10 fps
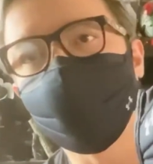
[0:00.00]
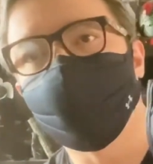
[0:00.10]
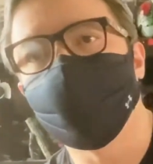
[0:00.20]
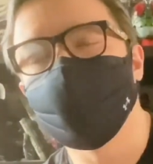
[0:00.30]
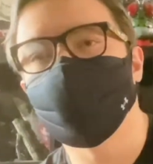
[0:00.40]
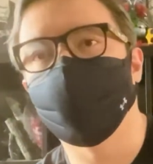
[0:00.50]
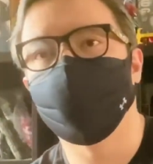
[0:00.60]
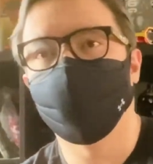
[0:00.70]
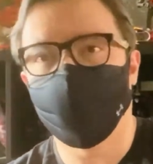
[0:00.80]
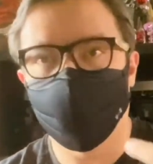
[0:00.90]
to this
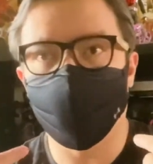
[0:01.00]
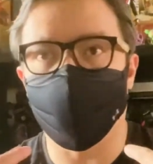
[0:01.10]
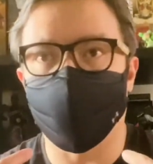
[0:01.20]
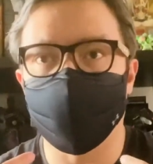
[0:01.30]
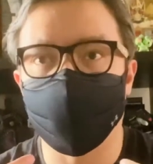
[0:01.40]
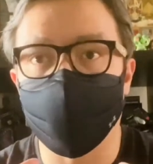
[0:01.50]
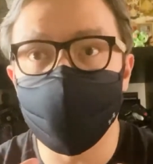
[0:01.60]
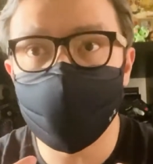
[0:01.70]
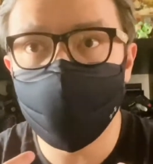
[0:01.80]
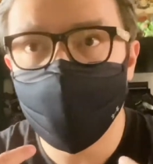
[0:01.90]
one for my
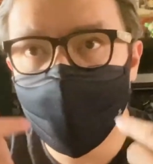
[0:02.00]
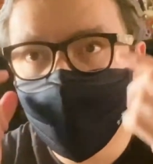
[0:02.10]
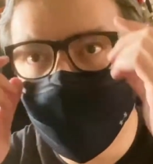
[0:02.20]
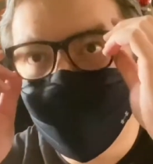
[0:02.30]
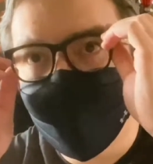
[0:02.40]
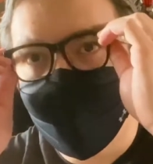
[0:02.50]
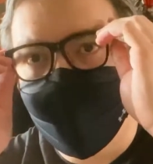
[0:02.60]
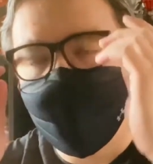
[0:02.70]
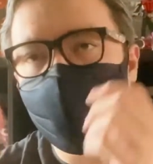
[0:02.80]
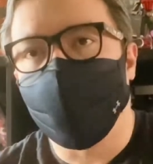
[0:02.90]
face.
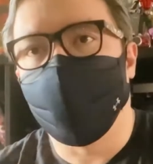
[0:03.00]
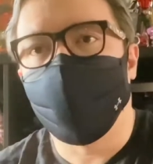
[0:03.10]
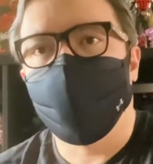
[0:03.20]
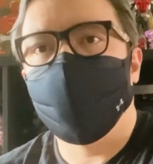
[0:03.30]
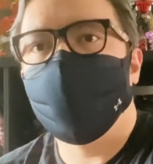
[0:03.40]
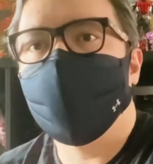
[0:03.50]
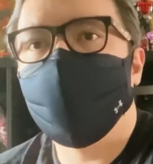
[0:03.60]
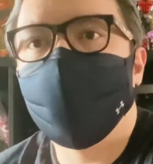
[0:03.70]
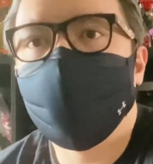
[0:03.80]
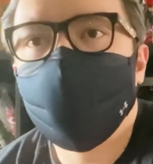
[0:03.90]
And
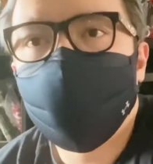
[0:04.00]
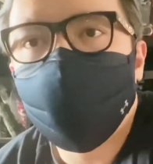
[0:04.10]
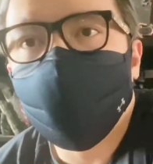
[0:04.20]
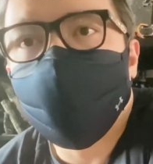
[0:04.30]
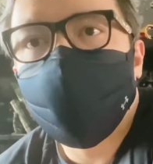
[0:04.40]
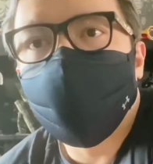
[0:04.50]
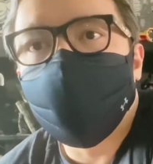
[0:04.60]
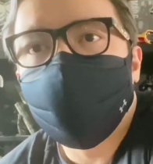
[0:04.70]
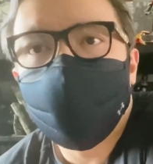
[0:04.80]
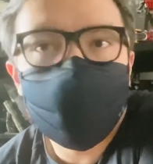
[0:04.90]
wow, I
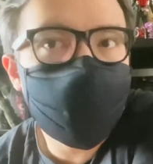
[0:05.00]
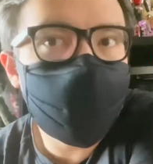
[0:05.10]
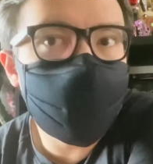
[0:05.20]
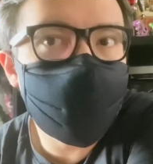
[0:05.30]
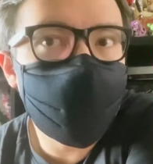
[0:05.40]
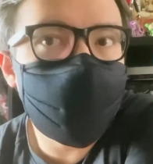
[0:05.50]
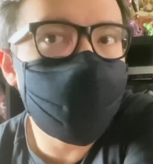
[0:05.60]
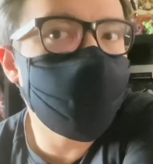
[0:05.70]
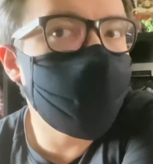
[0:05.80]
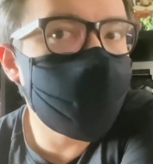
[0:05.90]
think this is the
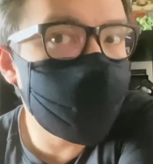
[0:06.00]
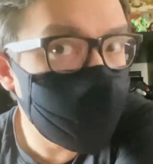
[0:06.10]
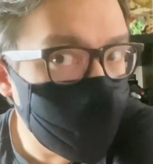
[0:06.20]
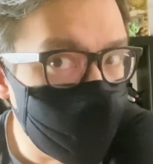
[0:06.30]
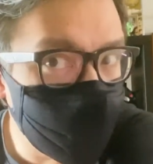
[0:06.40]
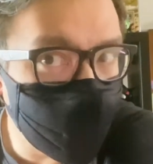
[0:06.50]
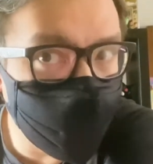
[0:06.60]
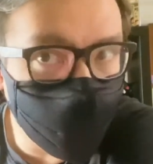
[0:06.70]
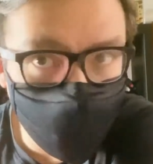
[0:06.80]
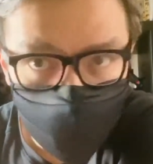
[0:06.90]
best size for
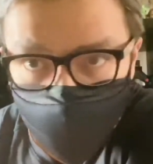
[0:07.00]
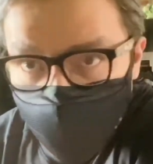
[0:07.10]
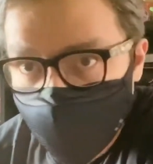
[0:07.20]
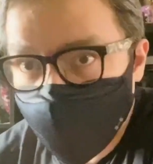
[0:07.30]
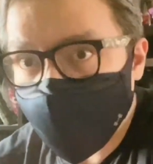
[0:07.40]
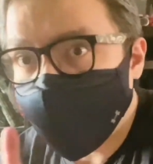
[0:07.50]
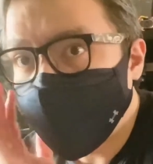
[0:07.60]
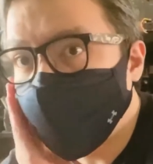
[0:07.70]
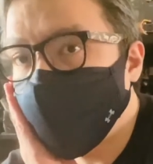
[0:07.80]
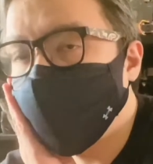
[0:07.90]
me.
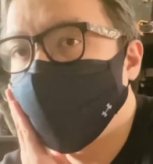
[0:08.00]
Yep.